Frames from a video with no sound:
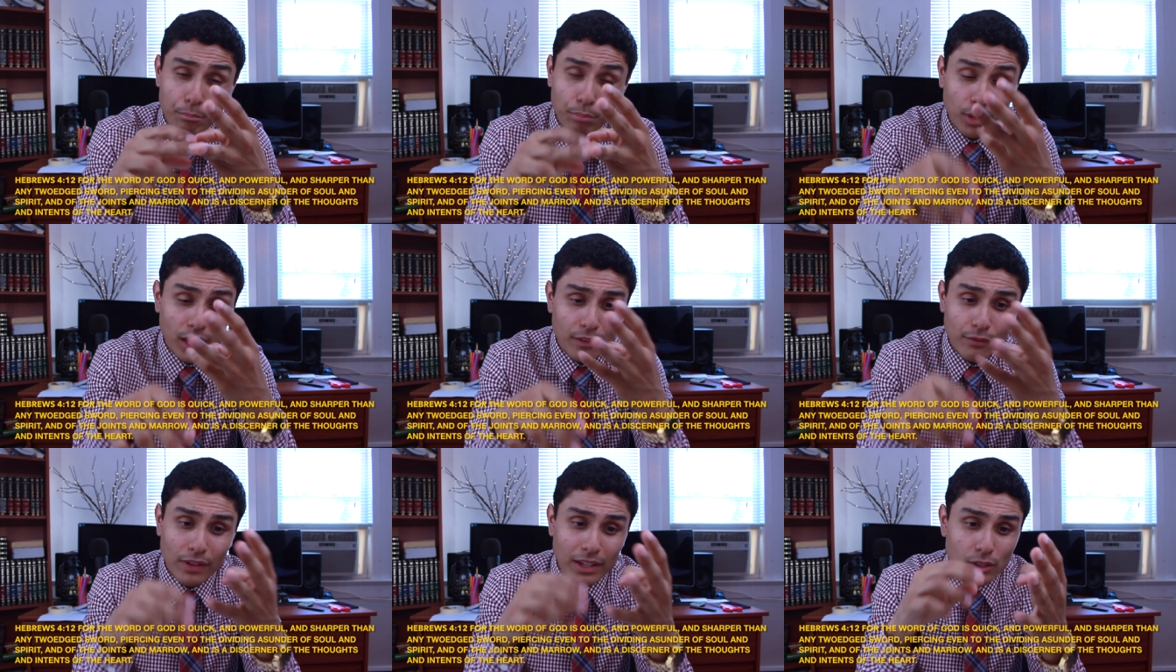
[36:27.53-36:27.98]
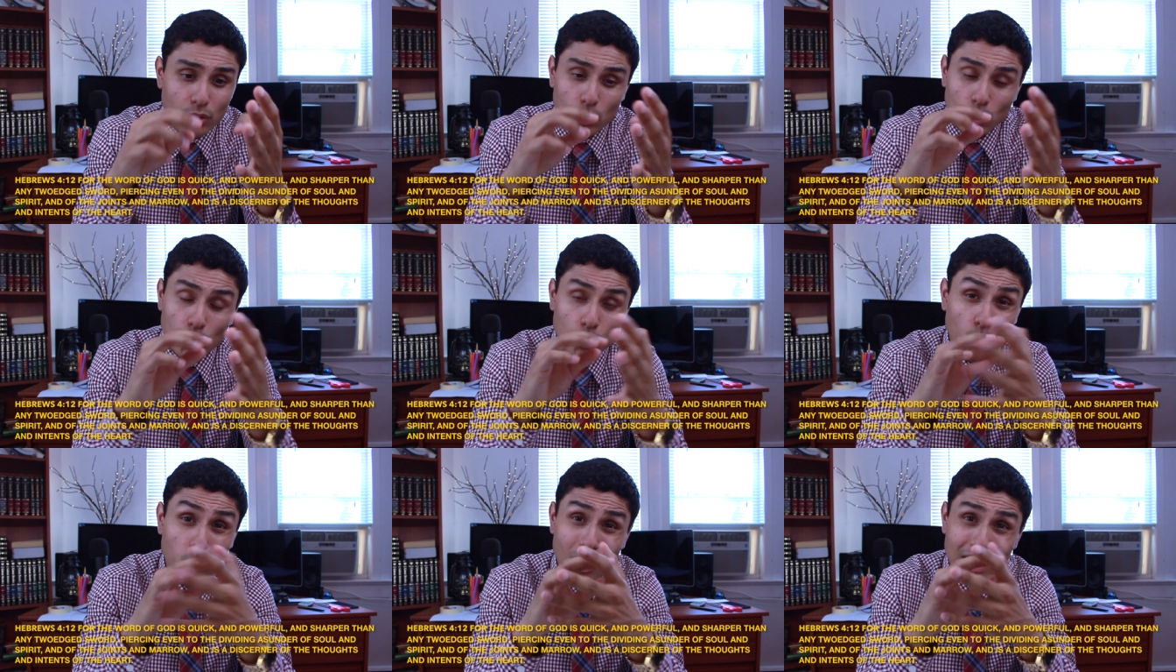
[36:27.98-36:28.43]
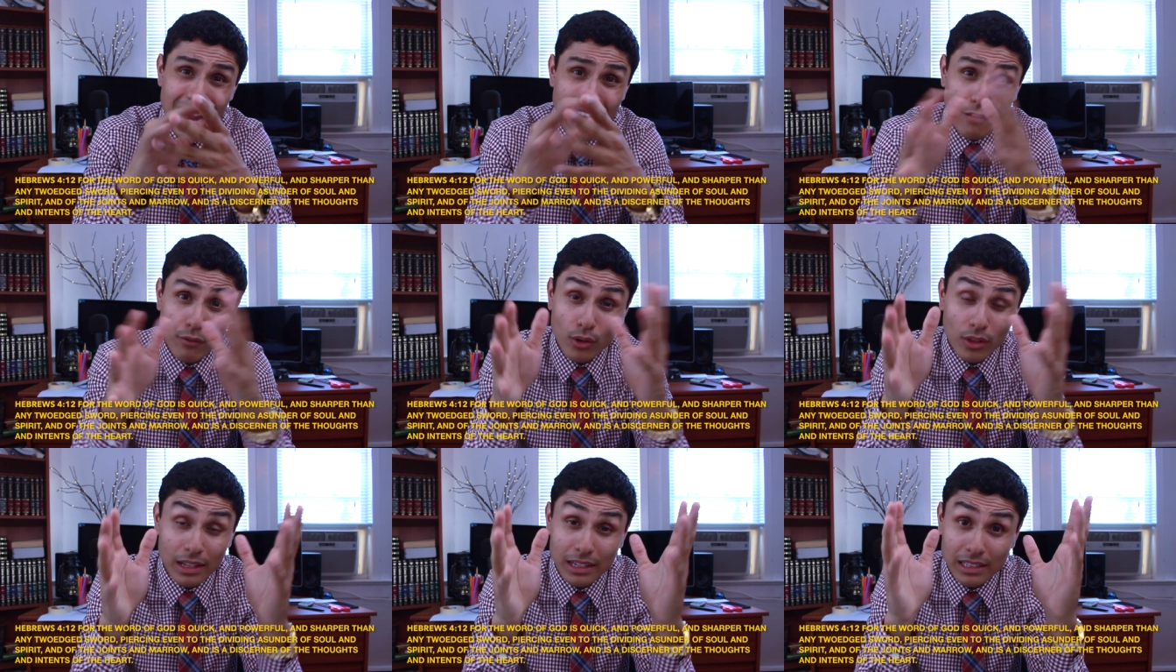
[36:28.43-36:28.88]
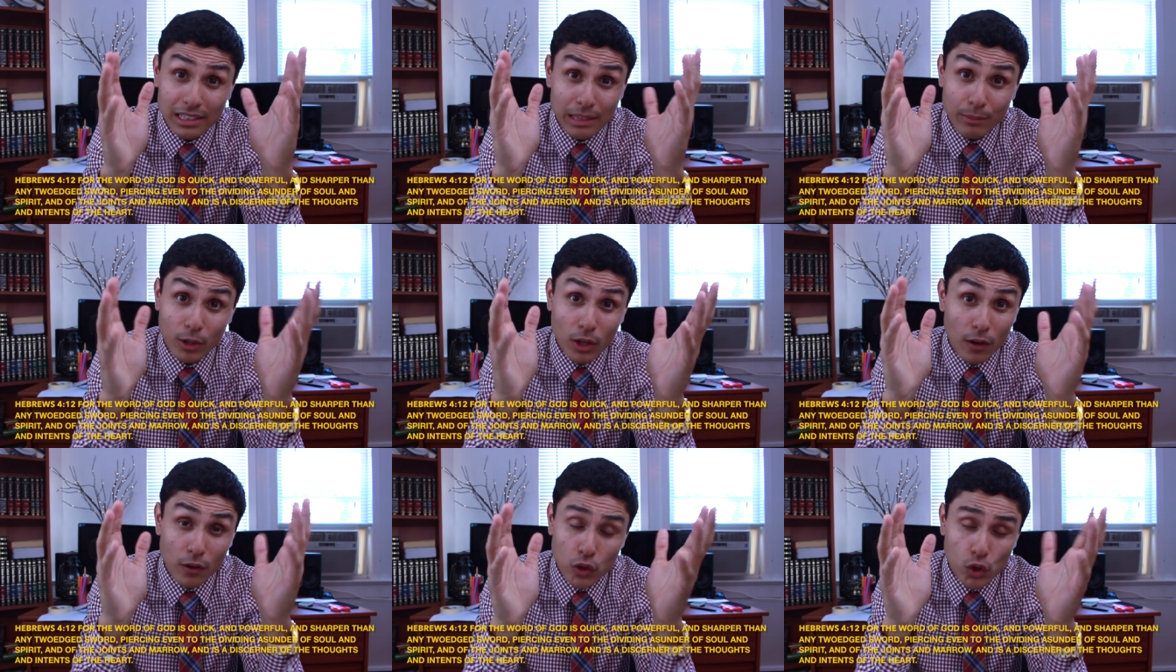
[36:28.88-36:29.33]
blood vessels, whatever that's
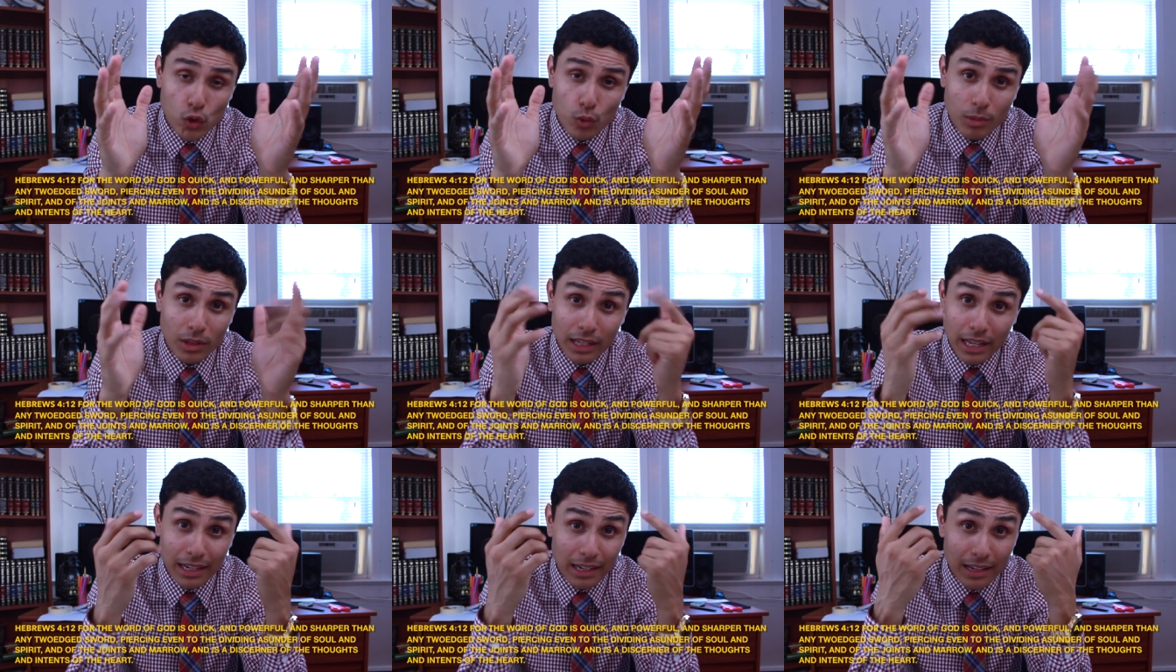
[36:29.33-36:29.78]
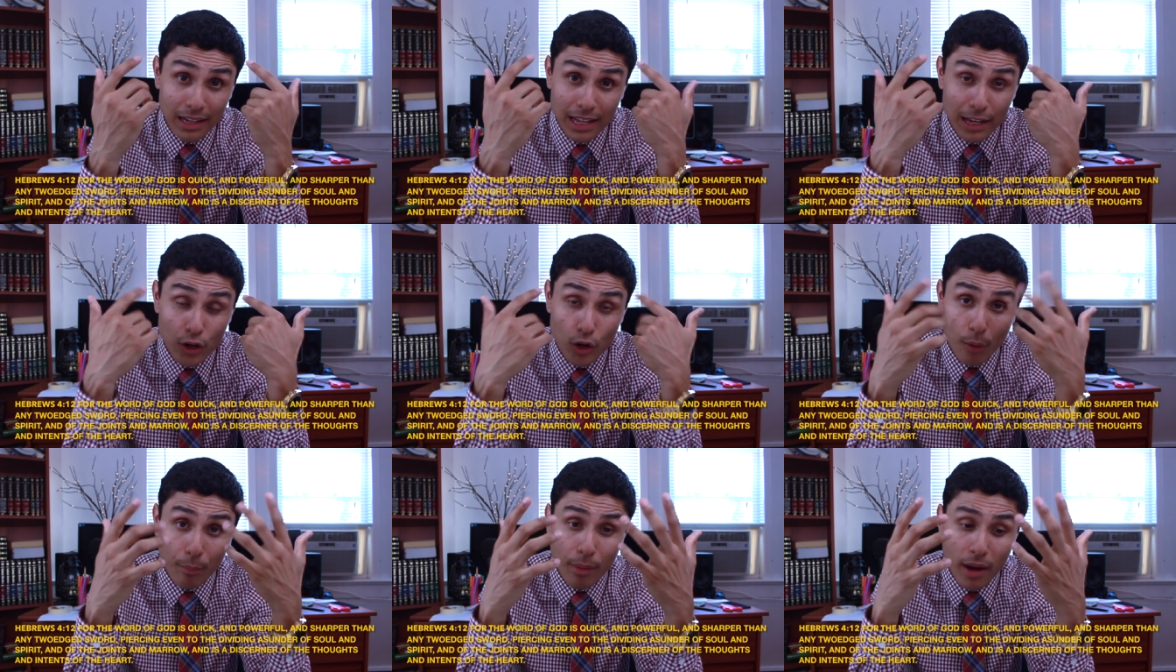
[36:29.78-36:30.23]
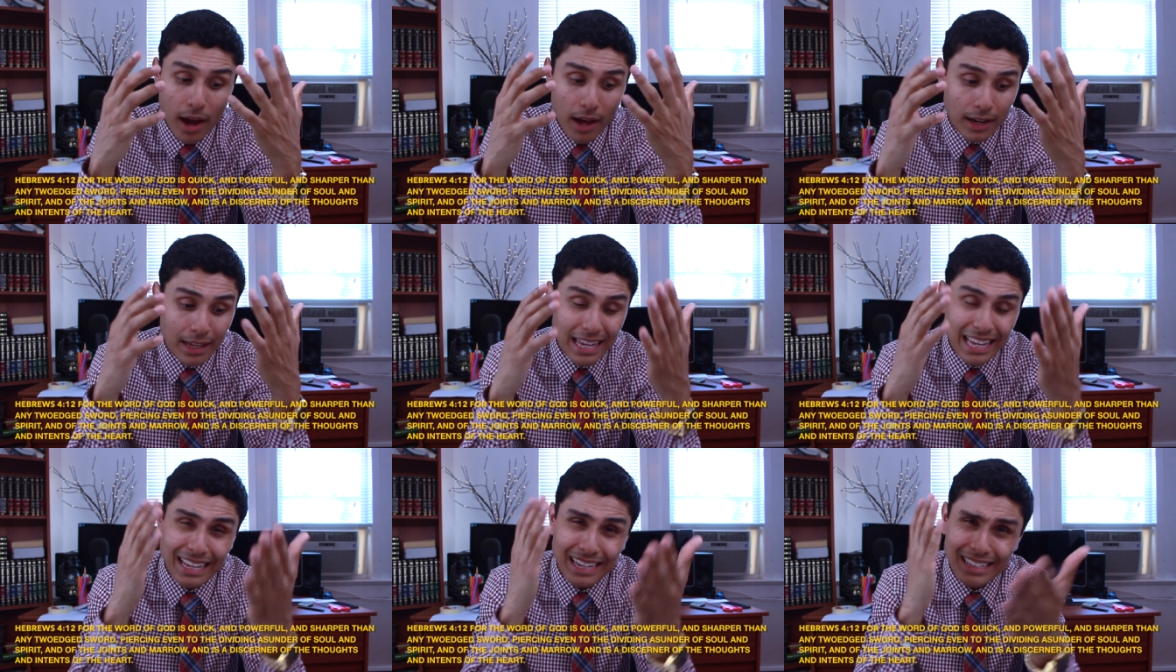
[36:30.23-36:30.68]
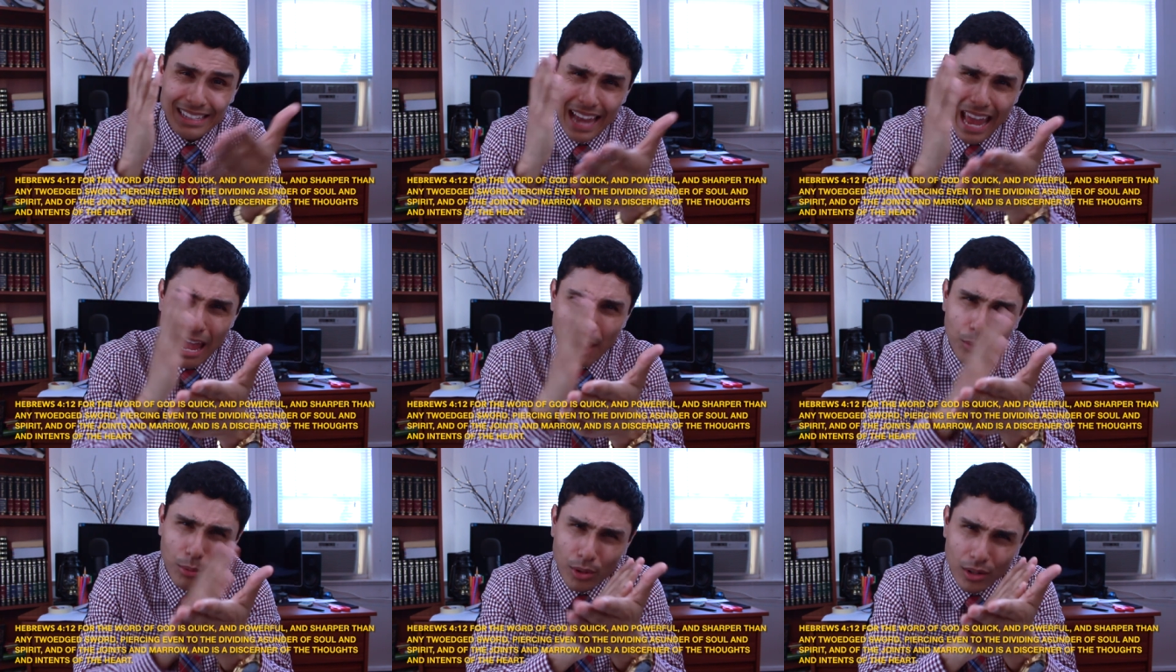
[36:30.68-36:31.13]
accumulated in your body, it is
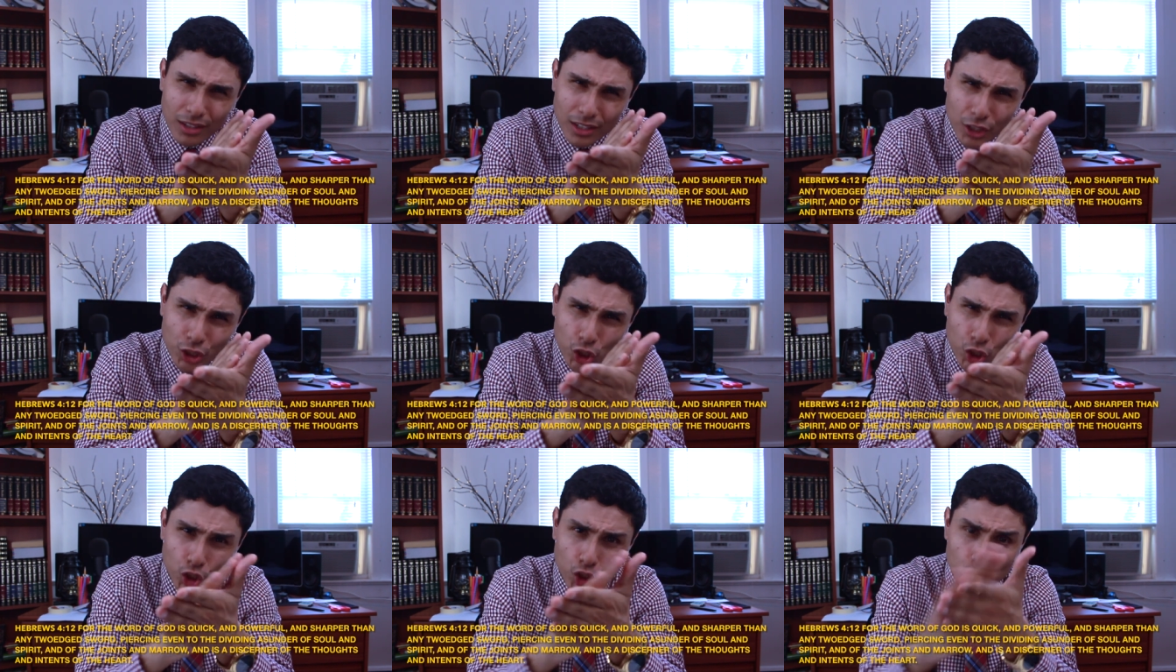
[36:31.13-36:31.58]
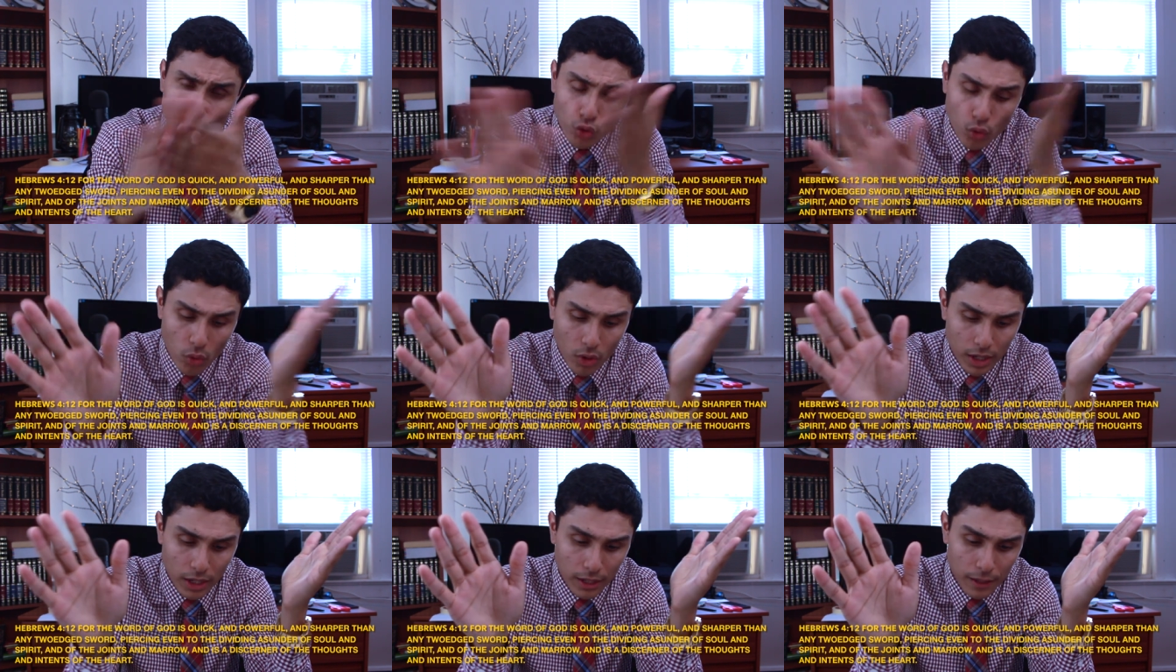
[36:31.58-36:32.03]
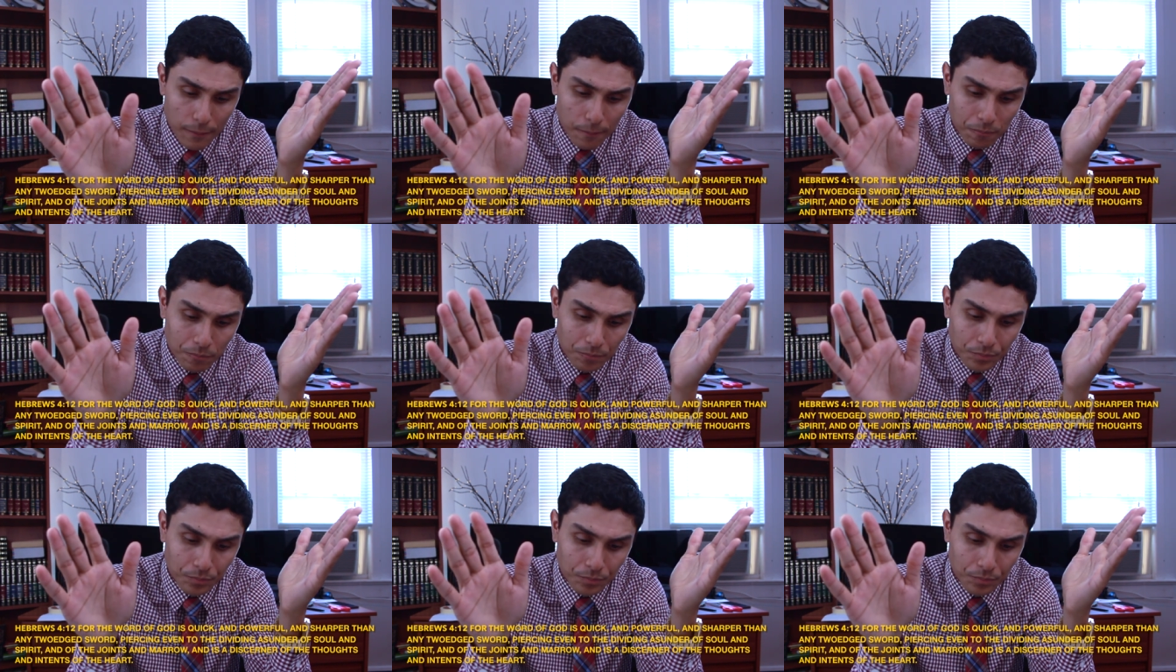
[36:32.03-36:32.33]
able to destroy it,